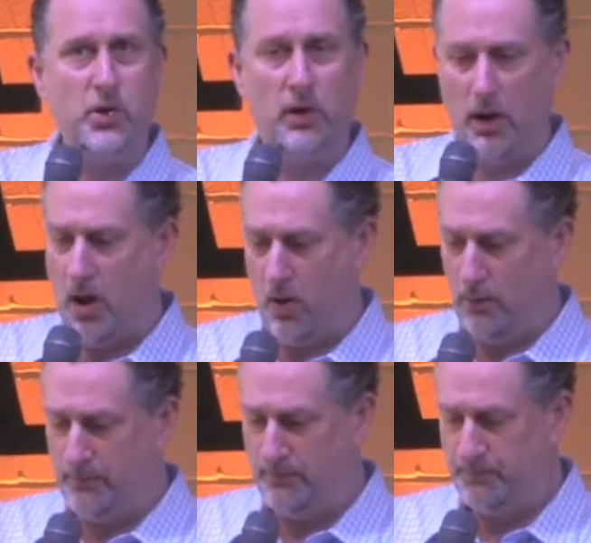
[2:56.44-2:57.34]
do it
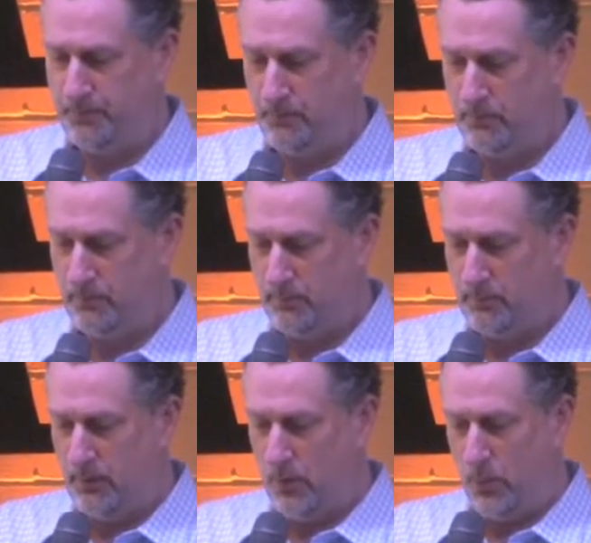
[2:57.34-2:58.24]
alone.
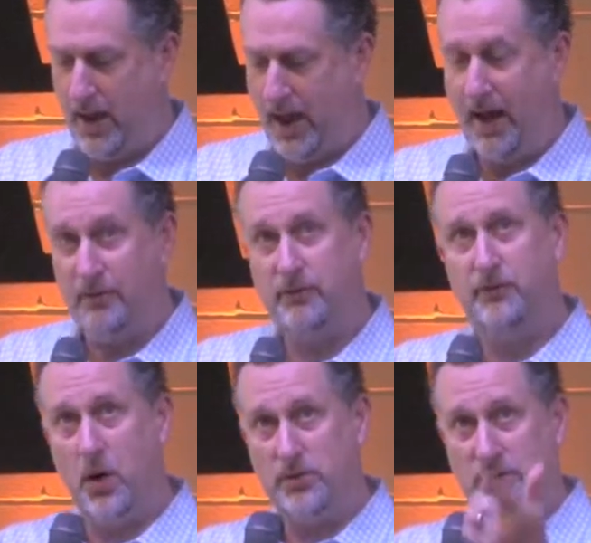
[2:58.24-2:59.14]
We have
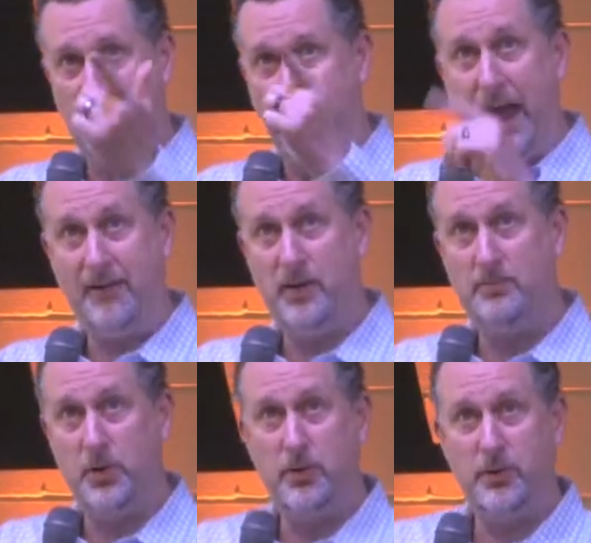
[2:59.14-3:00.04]
folks in the
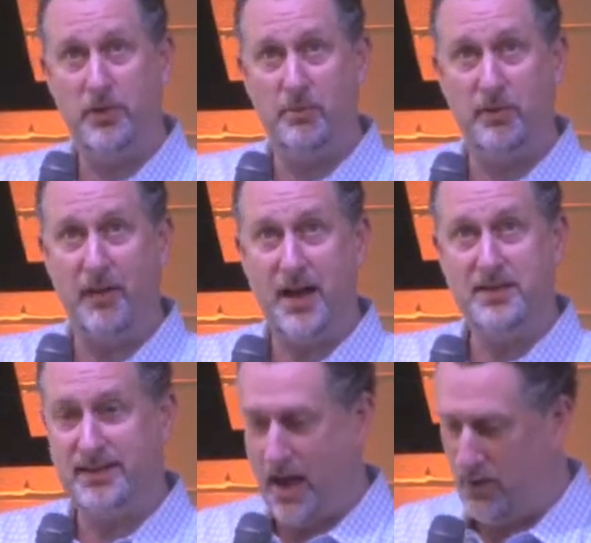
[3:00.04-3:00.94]
AV booth that
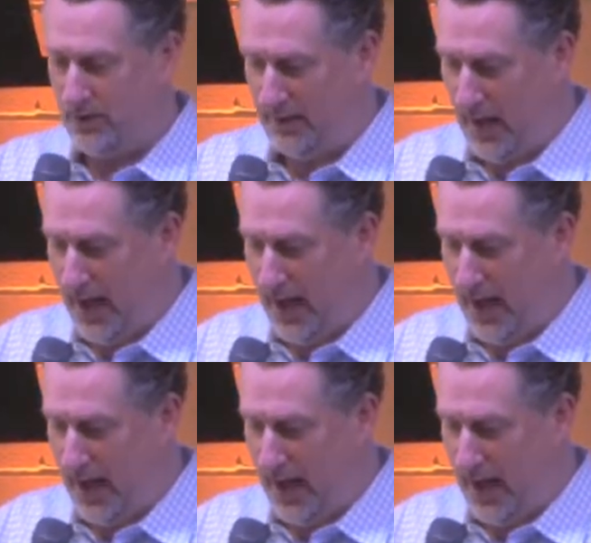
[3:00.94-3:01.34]
provide sound and